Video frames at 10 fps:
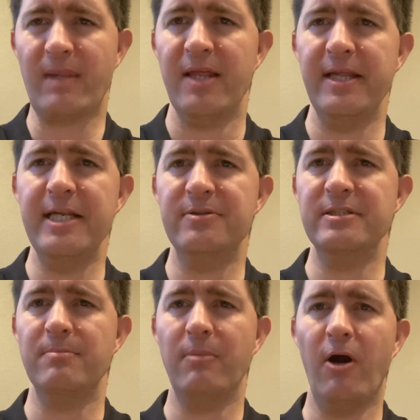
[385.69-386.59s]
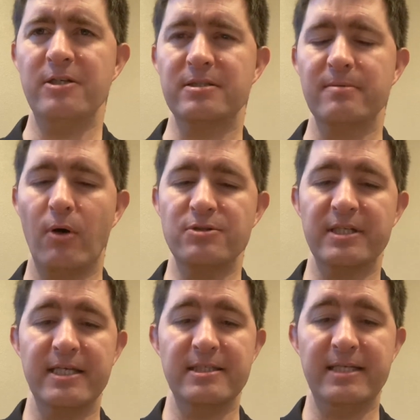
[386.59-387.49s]
And then he treats them harshly,
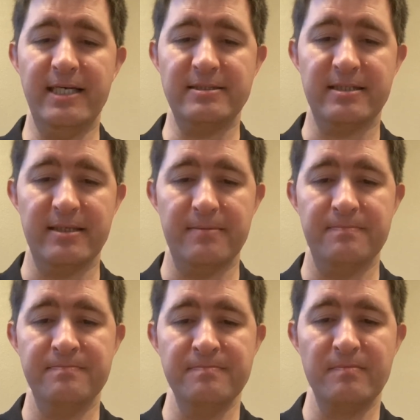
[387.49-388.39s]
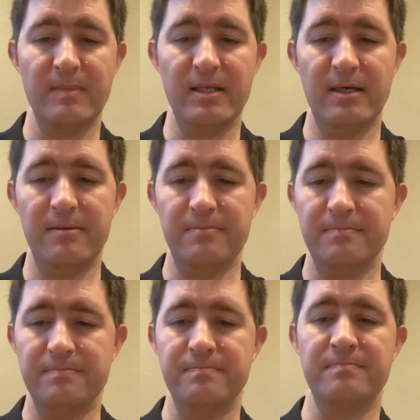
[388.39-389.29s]
mostly as a test to them.
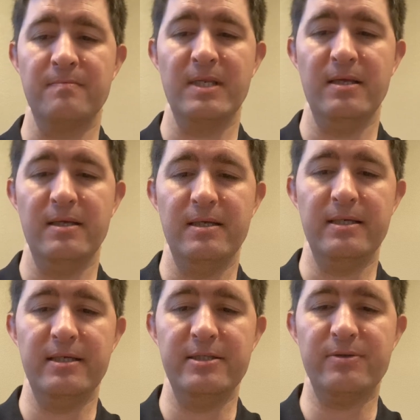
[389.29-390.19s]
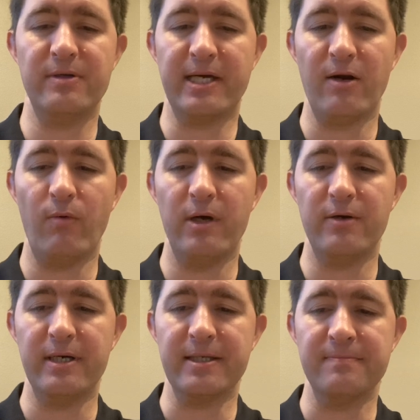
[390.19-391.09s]
Um, he's really kind of
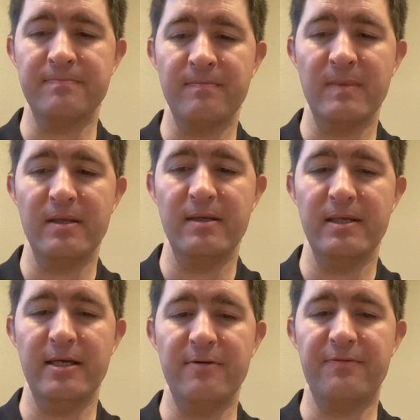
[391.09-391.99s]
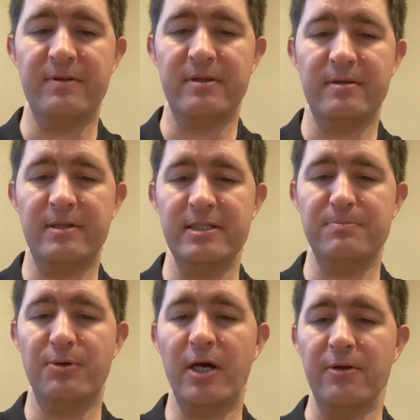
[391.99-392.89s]
wondering if these
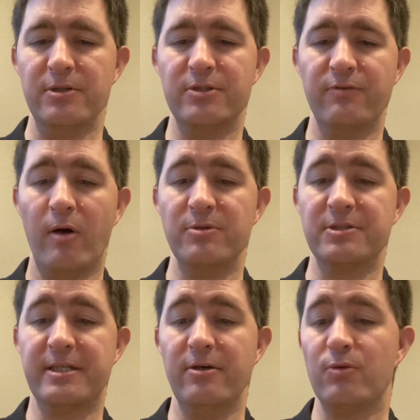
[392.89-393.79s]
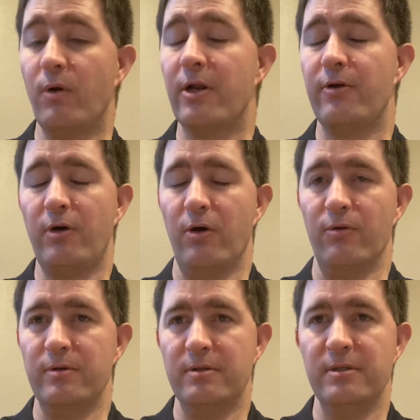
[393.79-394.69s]
brothers who've almost killed one of their
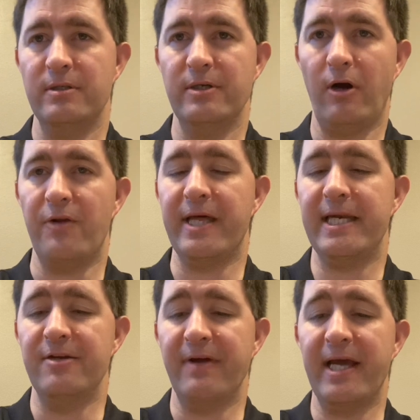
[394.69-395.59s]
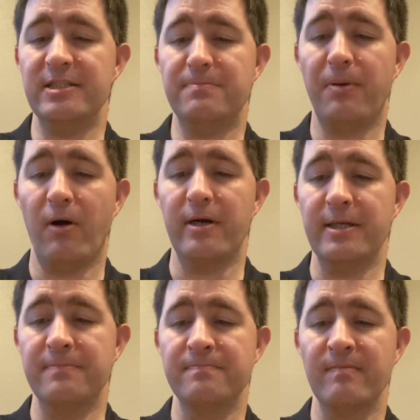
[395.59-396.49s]
own, are they an advanced
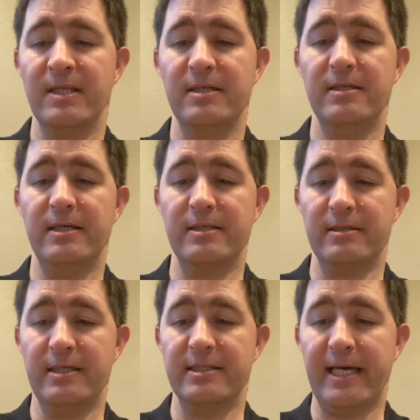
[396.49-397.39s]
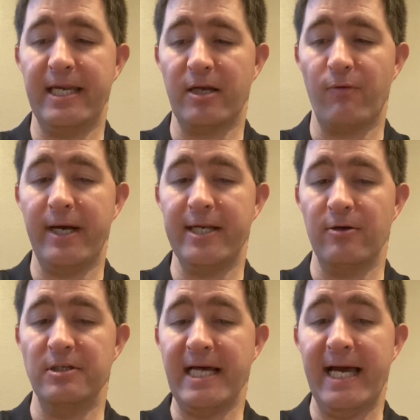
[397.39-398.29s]
party in indicating a raid
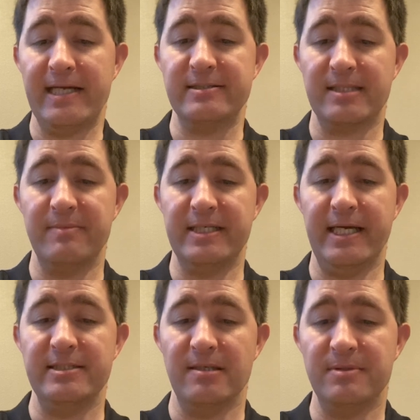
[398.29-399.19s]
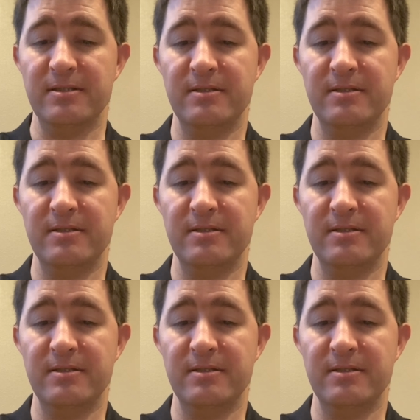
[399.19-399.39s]
or attack is coming to Egypt?